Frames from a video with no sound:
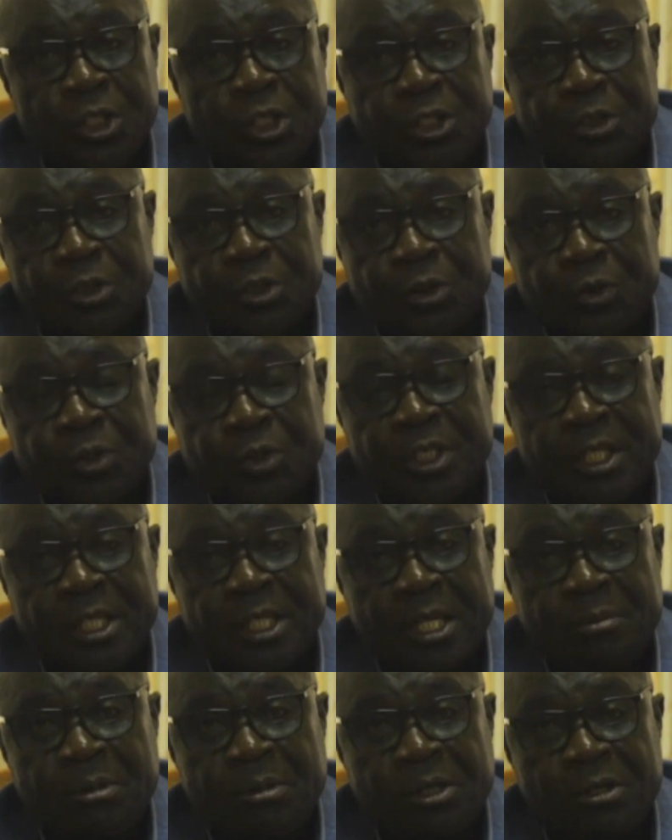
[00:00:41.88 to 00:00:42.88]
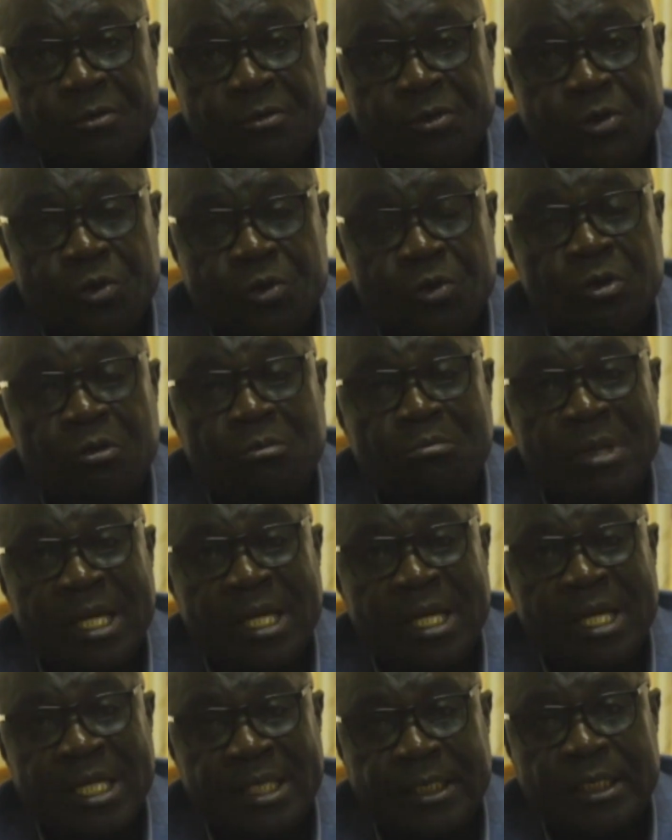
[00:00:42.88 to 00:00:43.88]
to use a number of school
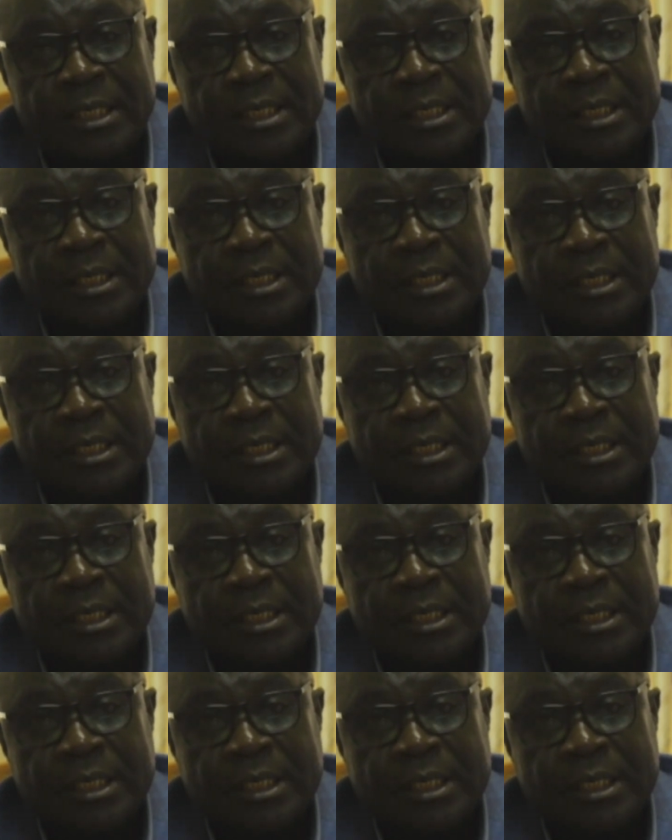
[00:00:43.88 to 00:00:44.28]
buses